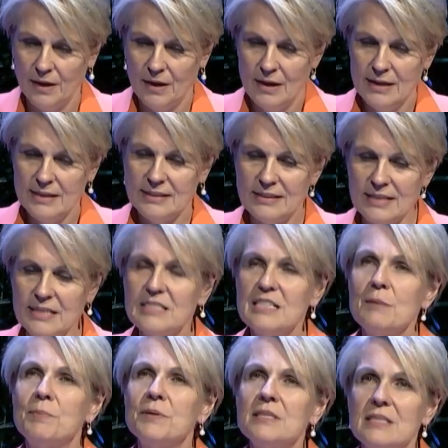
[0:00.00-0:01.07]

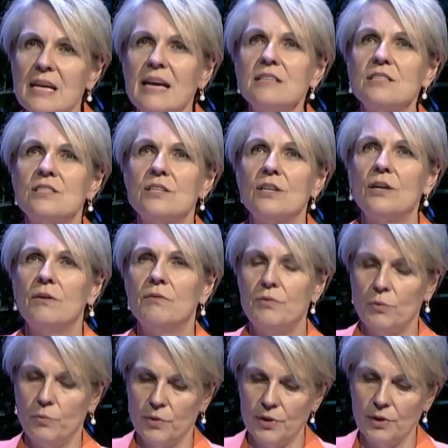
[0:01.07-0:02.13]
60% of the
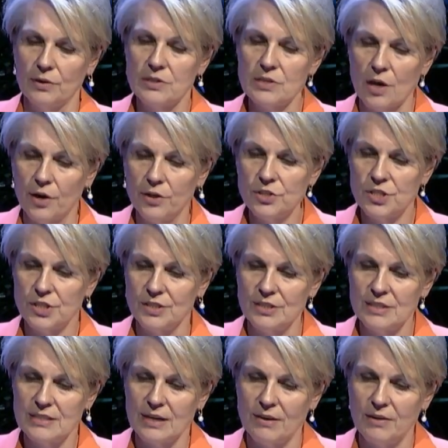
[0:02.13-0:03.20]
world's
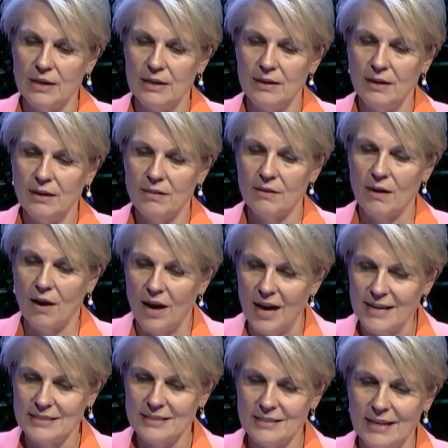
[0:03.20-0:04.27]
oceans are in the high
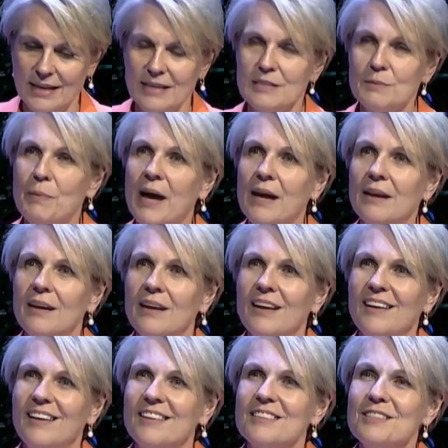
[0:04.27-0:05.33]
seas, but
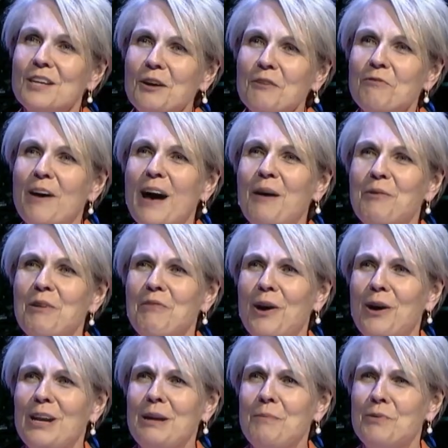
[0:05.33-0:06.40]
so far we've
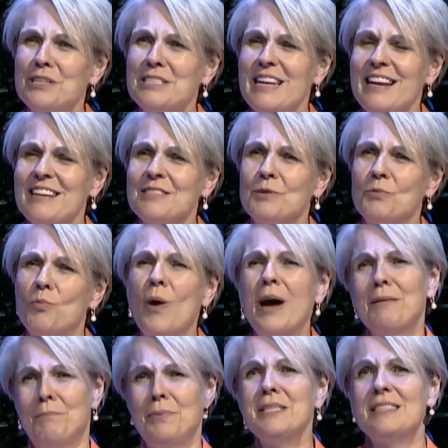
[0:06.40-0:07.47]
only protected
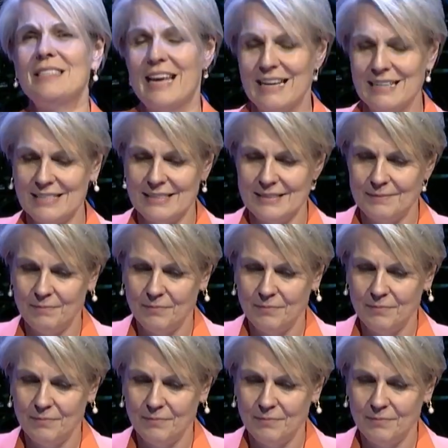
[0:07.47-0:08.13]
1%.